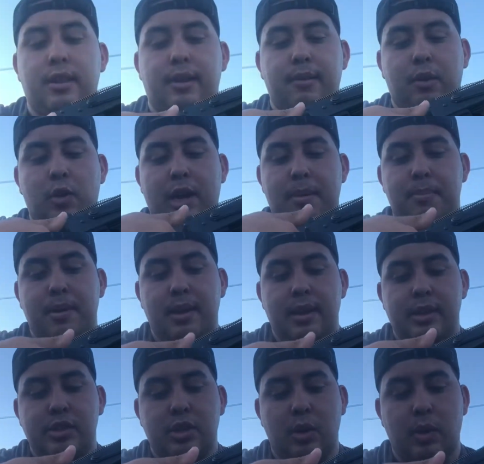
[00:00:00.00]
the grip,
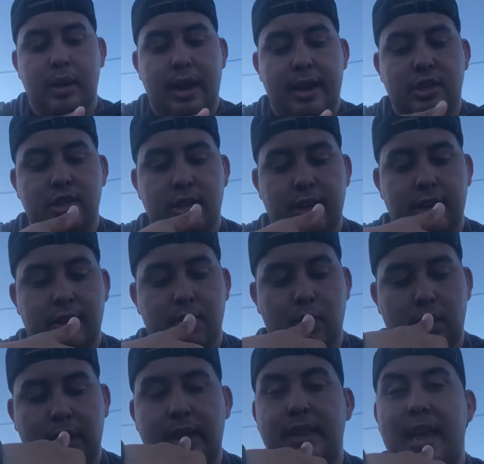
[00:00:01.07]
so it actually
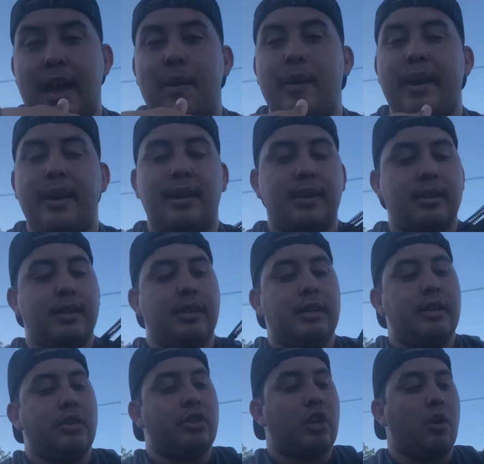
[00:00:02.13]
will lead that way.
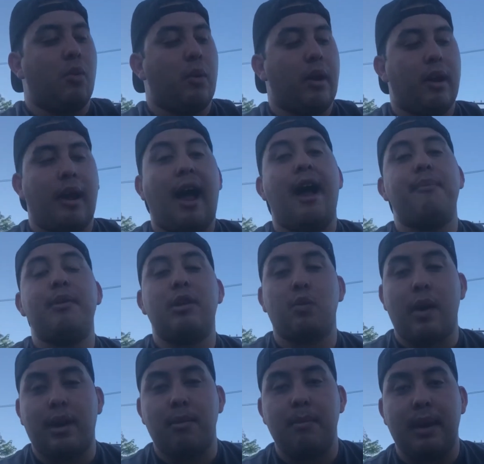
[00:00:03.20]
So what I'm going to
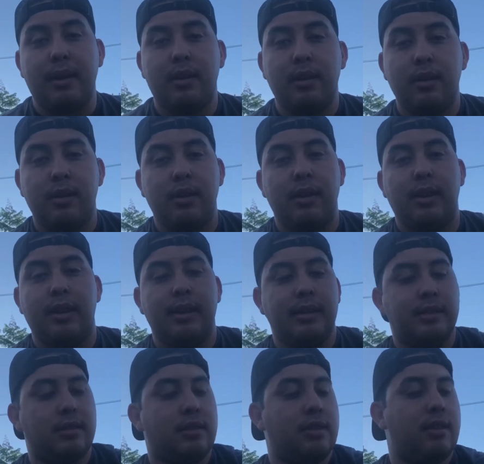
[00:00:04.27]
recommend
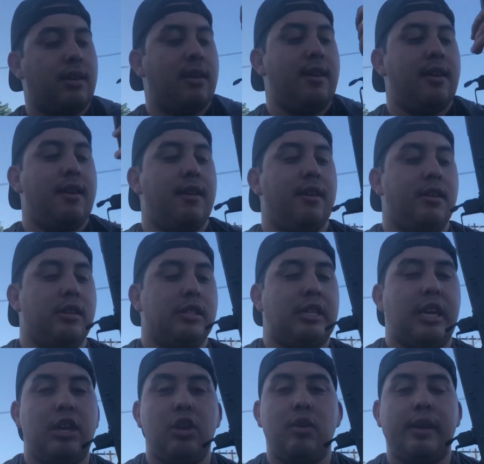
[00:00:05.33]
is
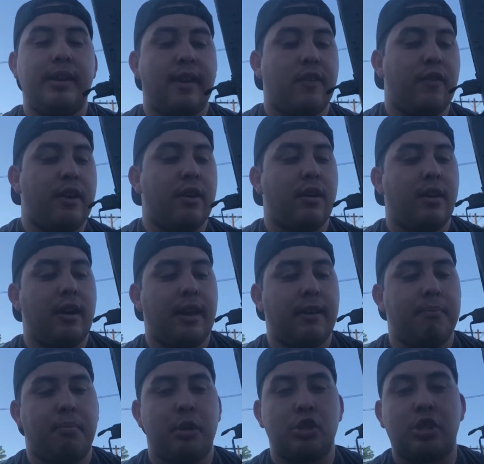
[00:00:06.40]
taking your index finger
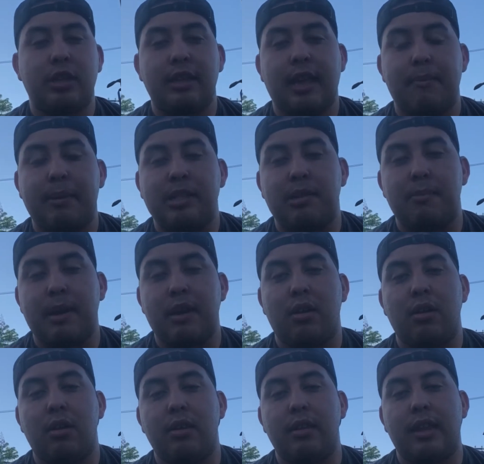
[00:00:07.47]
and pushing that piece of
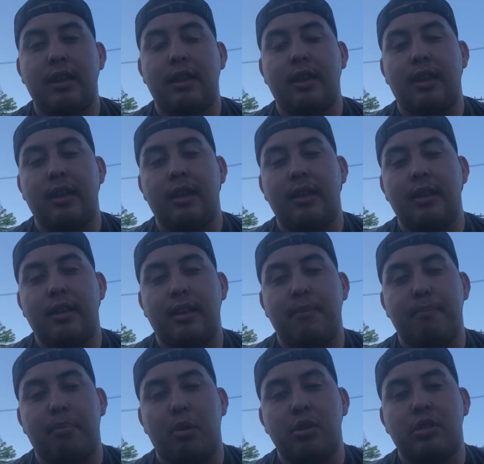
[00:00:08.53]
metal that the
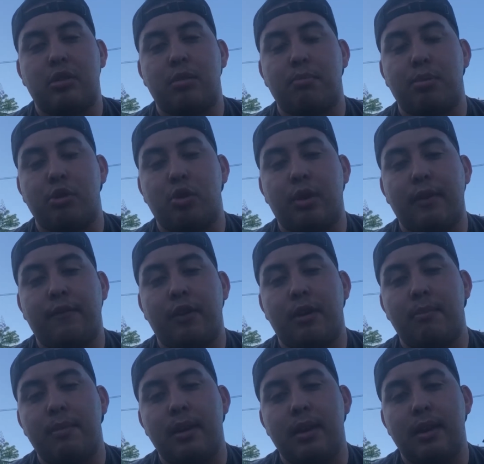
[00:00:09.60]
bolt's protruding from.